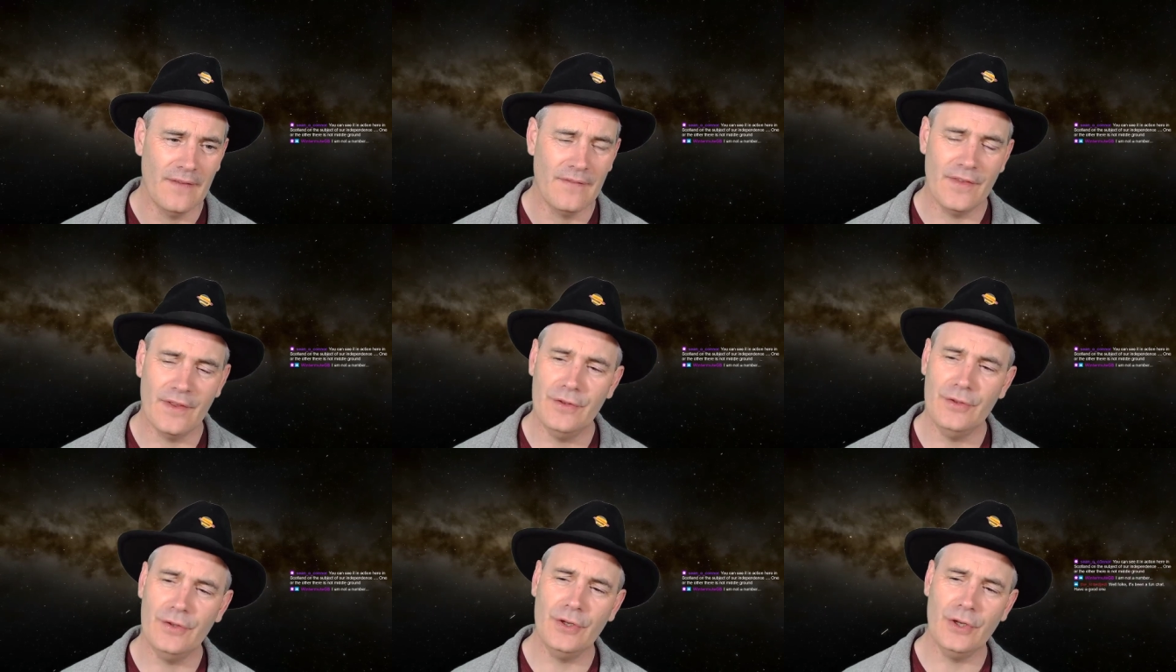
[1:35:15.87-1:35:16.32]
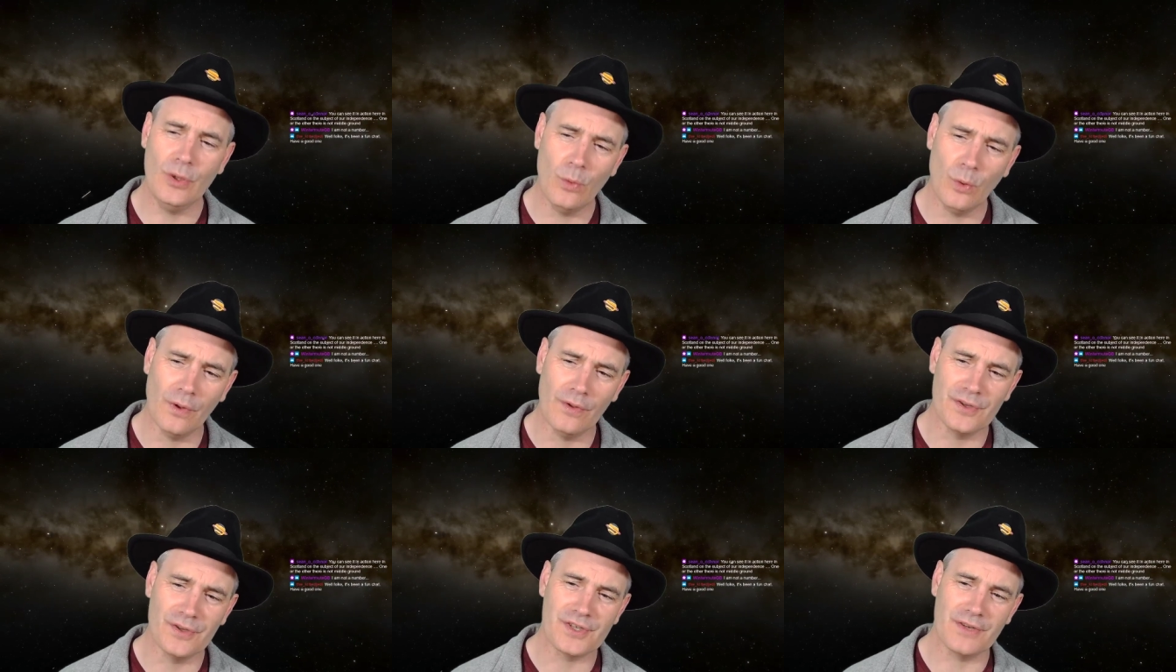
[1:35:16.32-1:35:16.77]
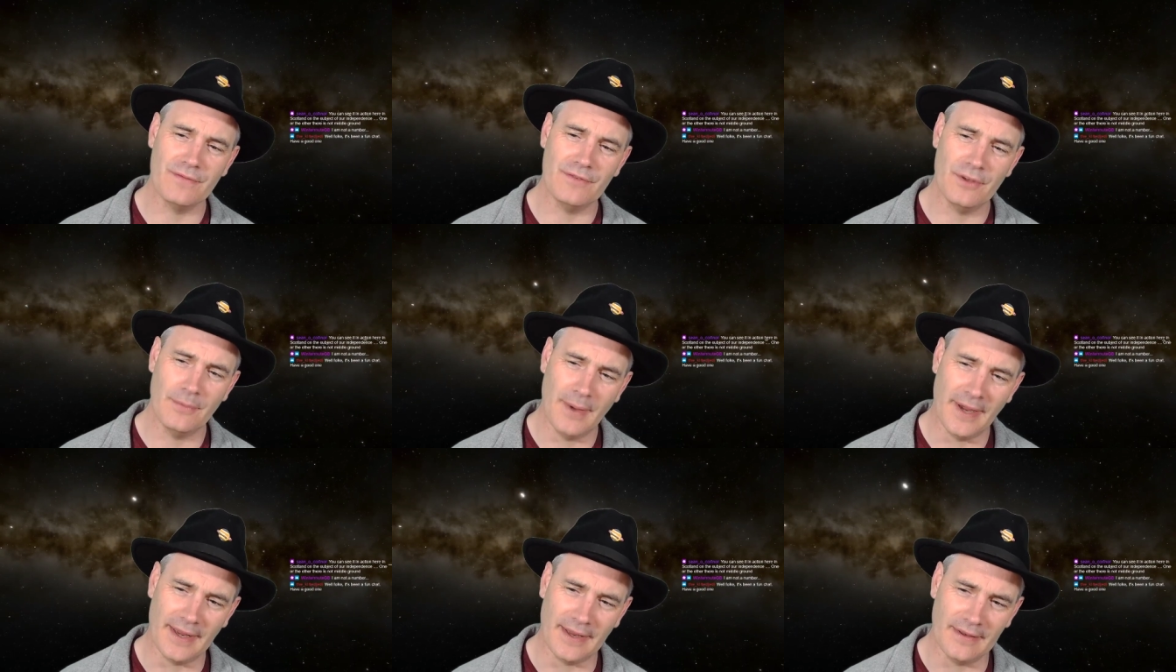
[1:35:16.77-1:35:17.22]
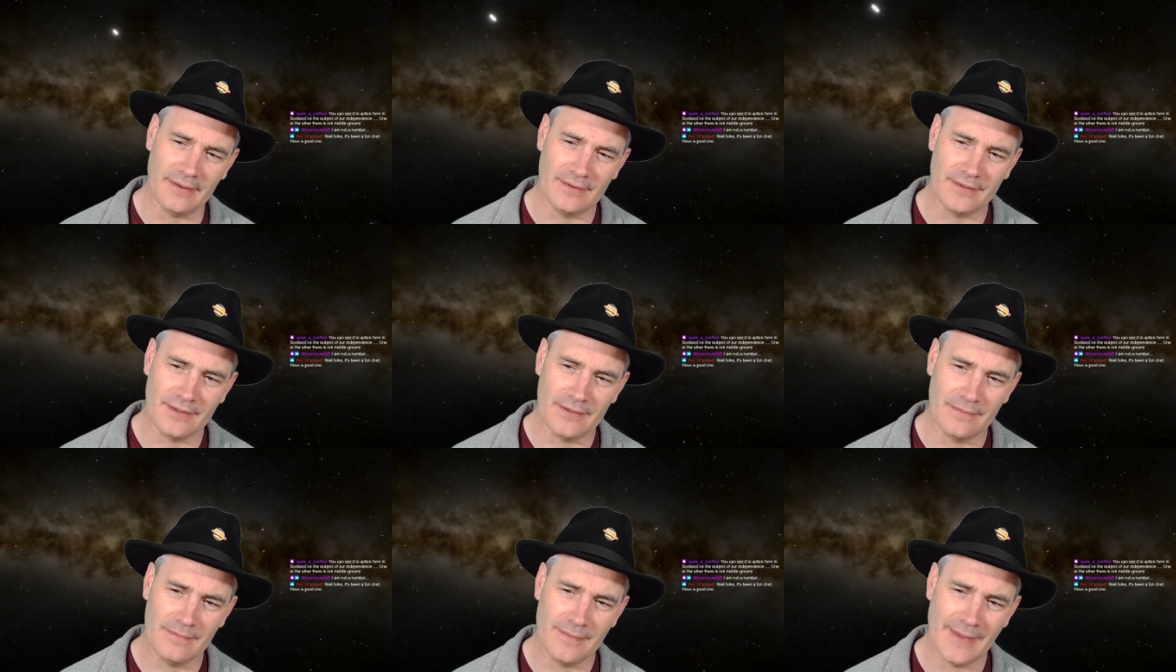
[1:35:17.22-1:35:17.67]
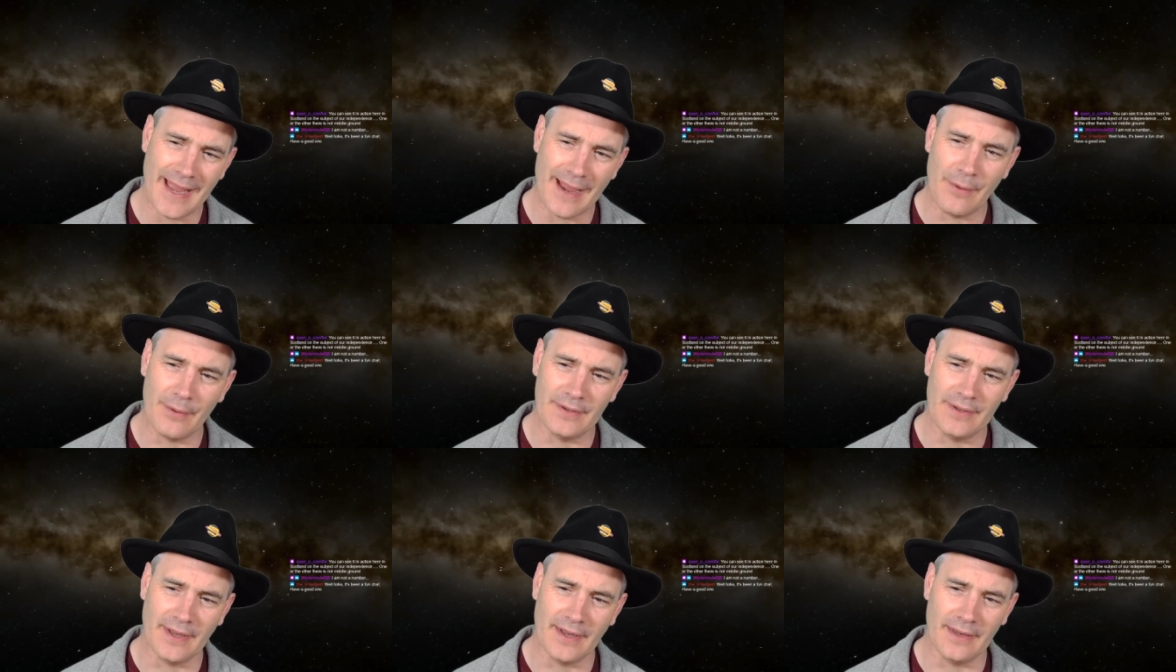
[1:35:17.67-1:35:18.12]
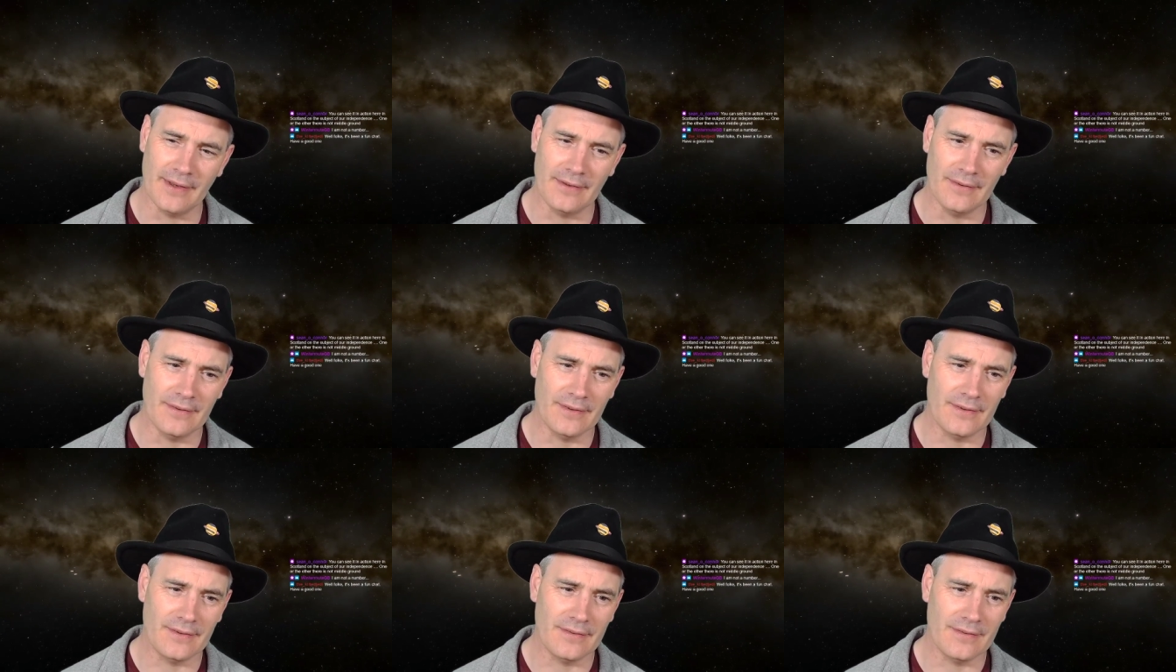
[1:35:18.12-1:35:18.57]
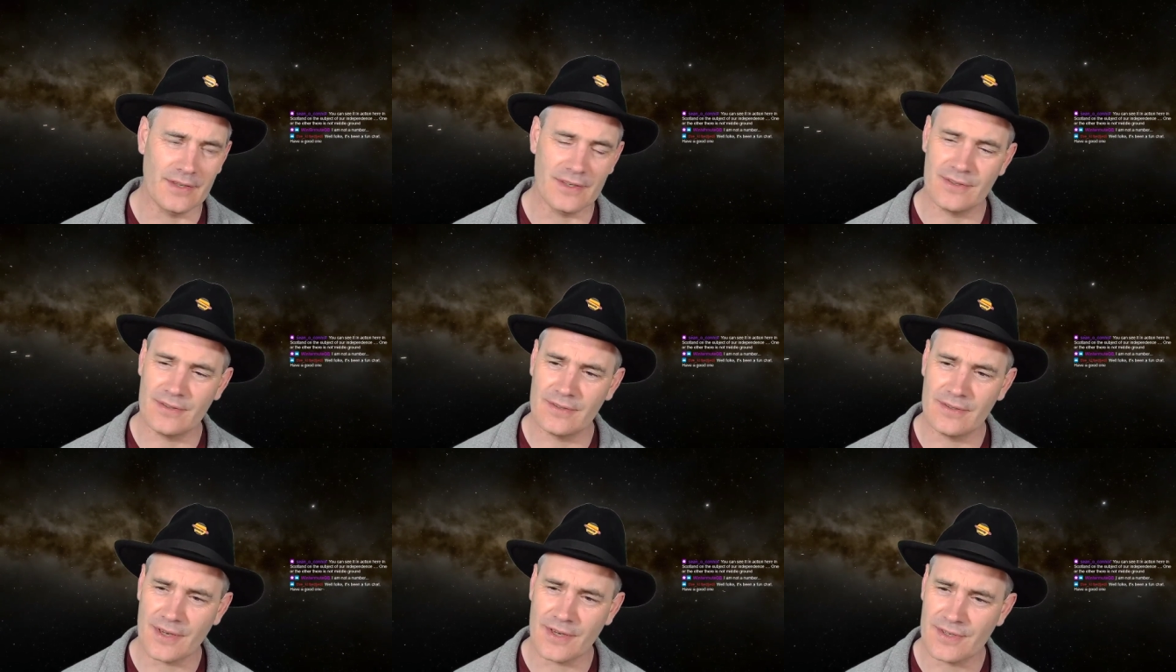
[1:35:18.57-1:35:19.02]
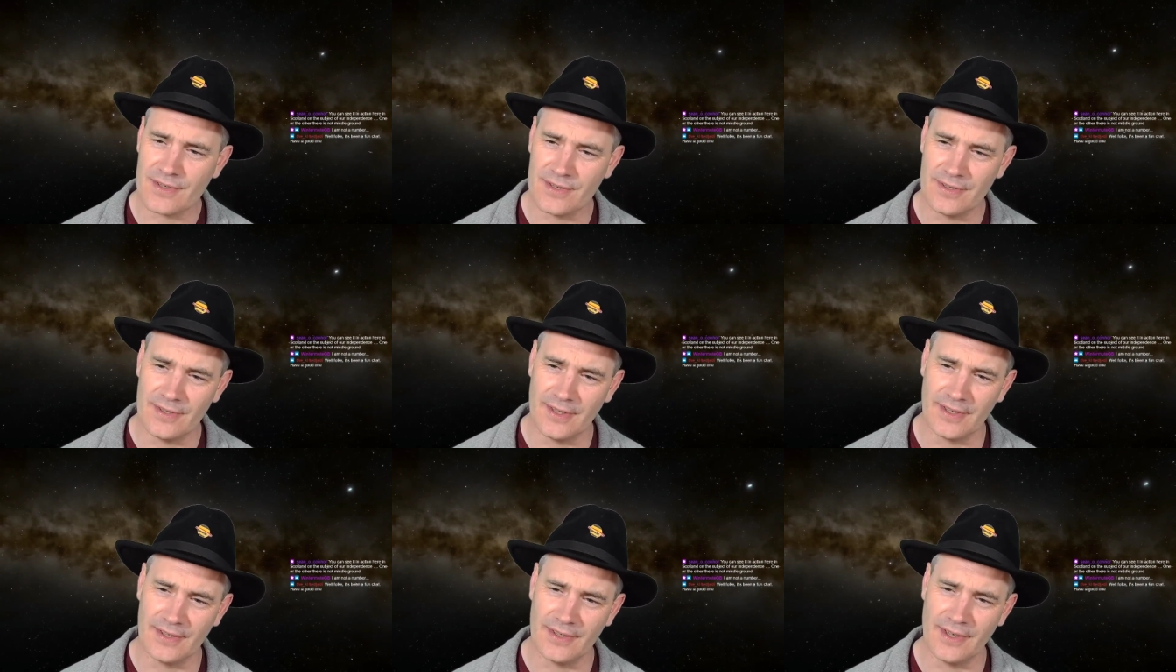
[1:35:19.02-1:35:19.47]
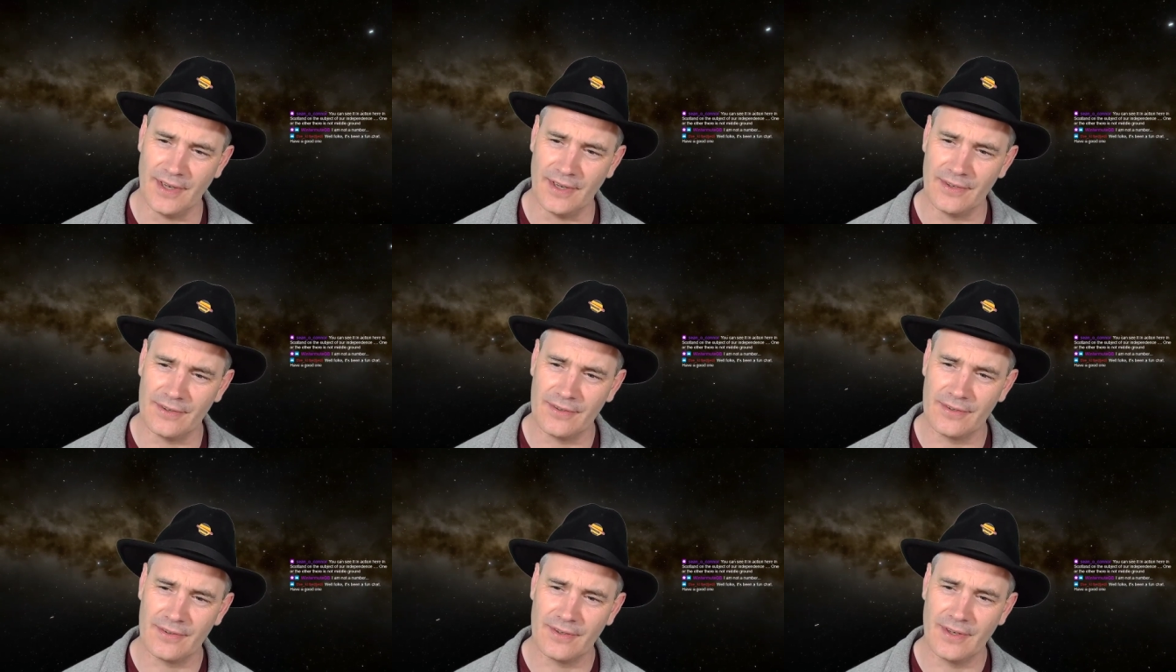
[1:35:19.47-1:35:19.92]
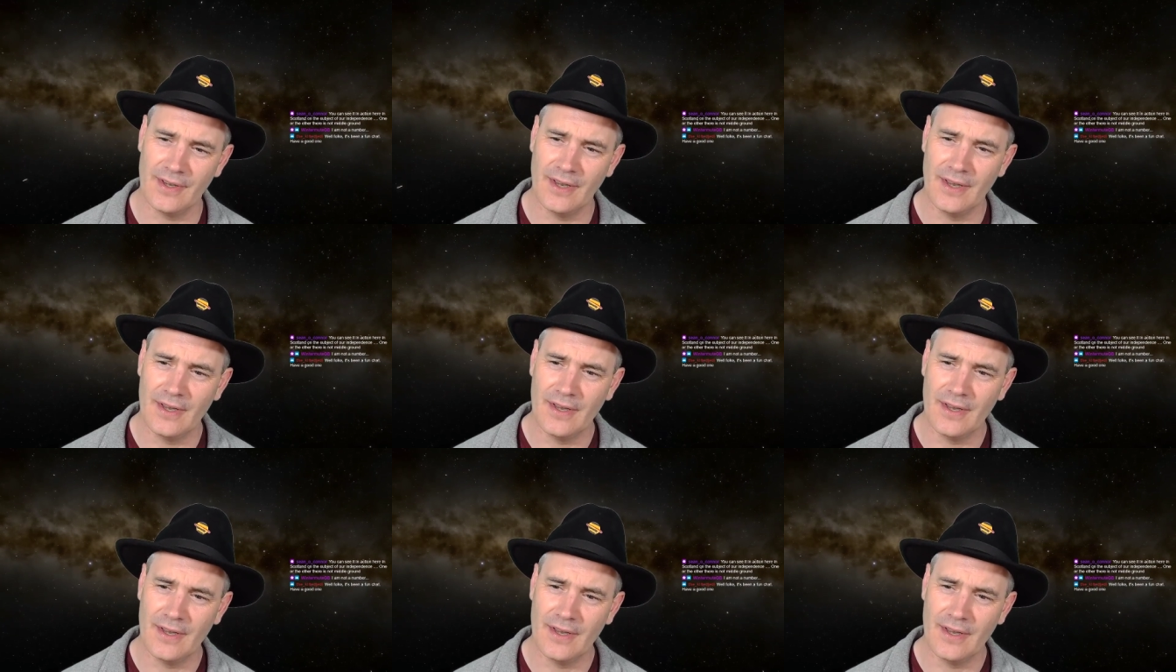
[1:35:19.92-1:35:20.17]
The nuance of debate nowadays just doesn't exist.